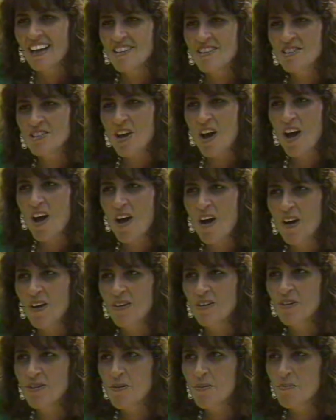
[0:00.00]
So
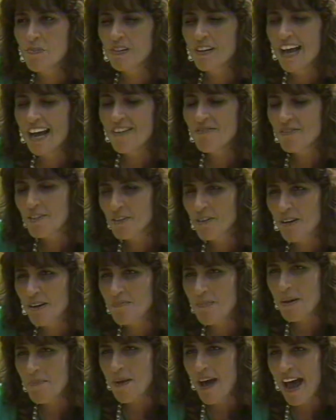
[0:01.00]
you played for the
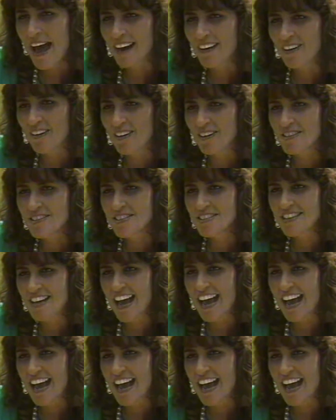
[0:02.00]
Green Bay Packers,